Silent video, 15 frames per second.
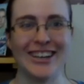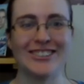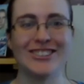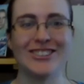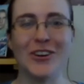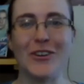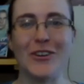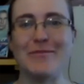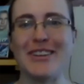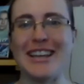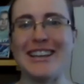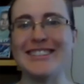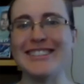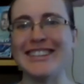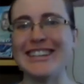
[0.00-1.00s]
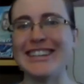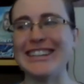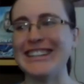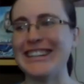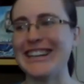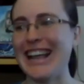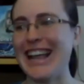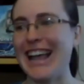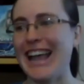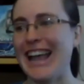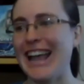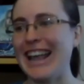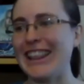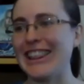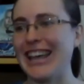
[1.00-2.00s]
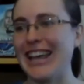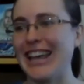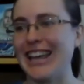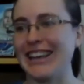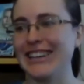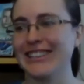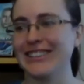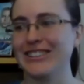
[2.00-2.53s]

so amazing, and like